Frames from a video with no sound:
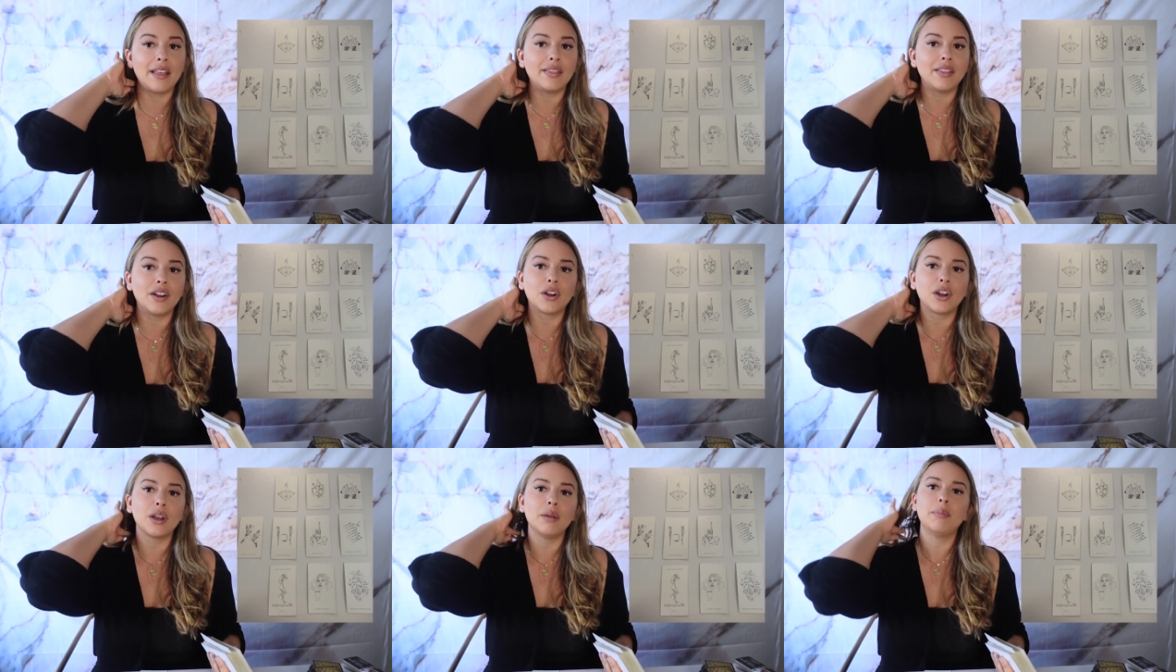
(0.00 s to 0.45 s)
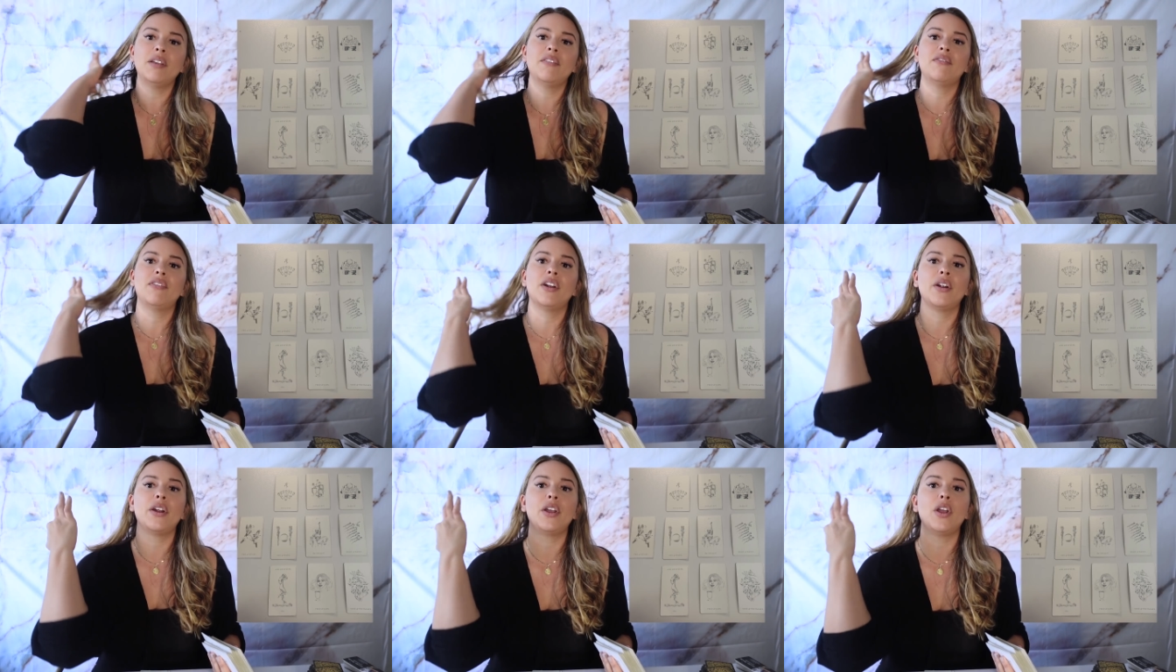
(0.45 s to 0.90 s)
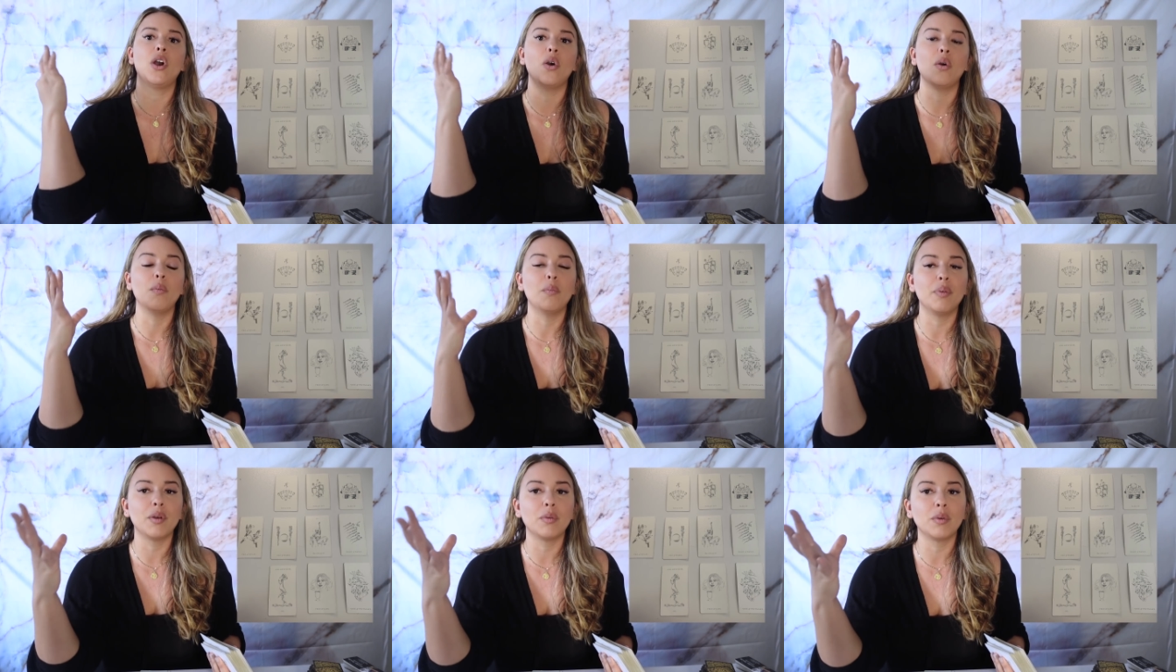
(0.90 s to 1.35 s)
and they're going to be very
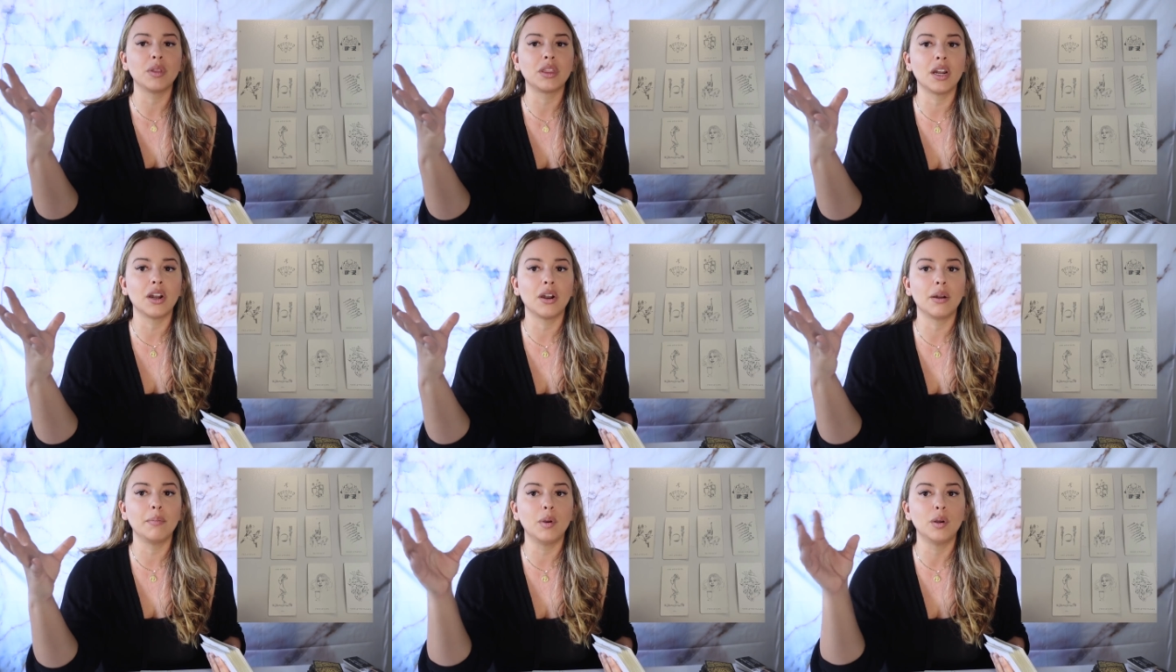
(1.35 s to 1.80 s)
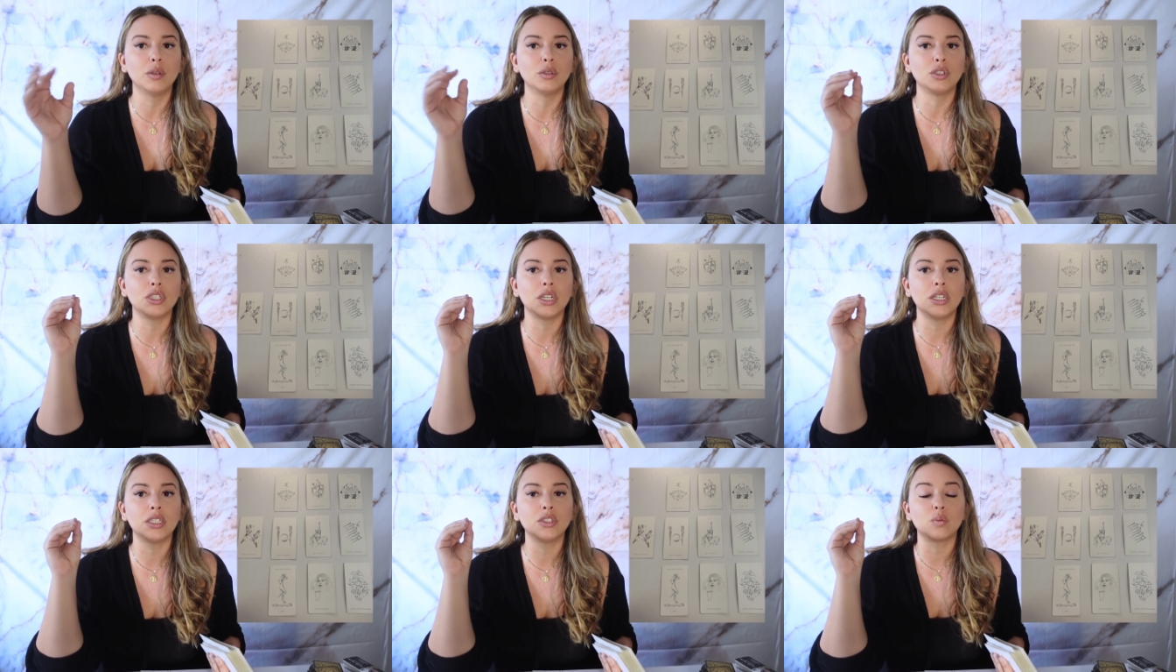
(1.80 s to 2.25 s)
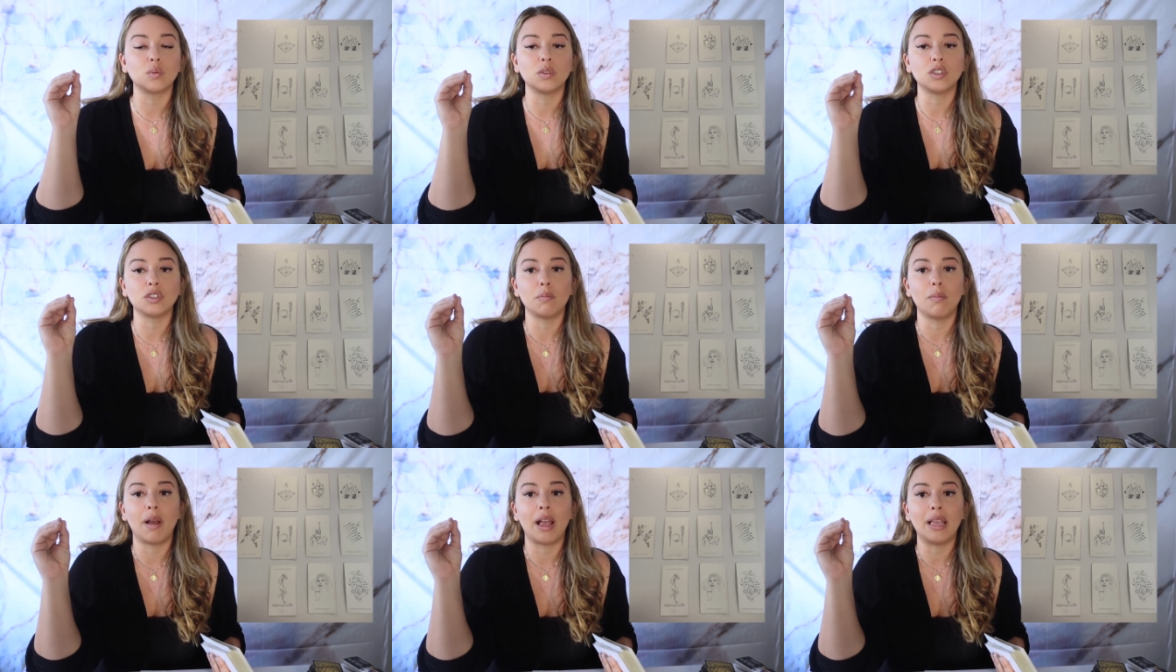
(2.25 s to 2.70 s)
open with their emotions,
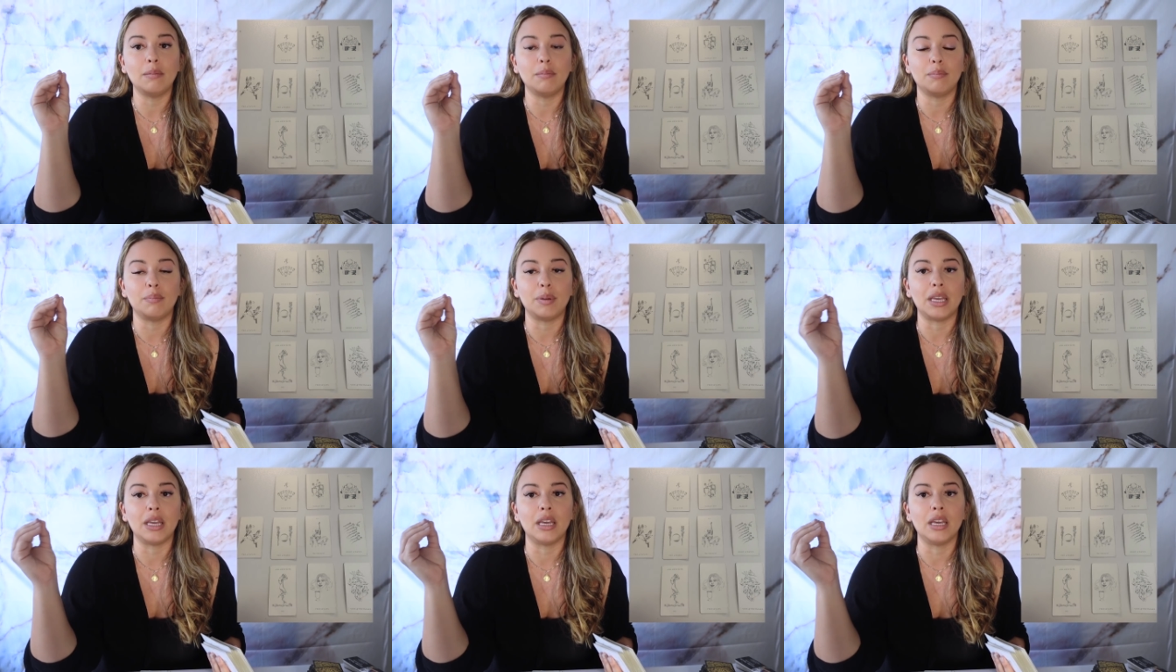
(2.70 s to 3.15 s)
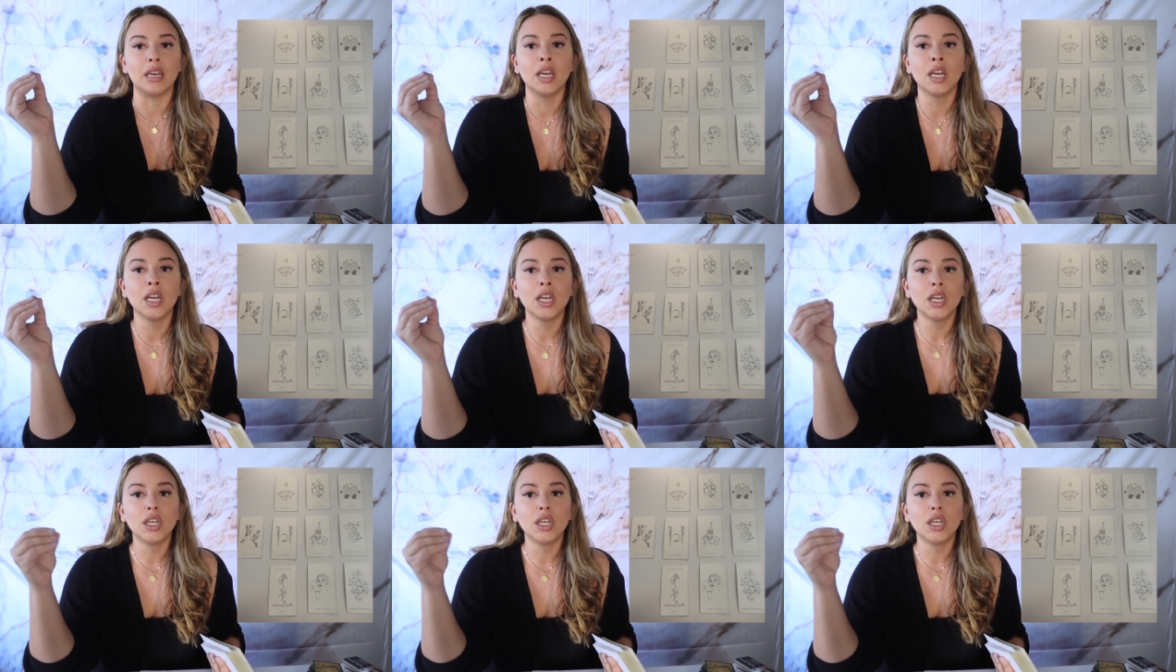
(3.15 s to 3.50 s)
which might be,